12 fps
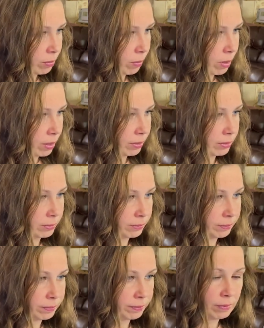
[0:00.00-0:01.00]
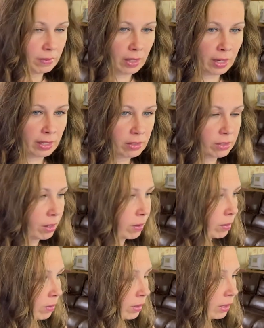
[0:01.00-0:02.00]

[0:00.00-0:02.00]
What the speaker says: 1, like so.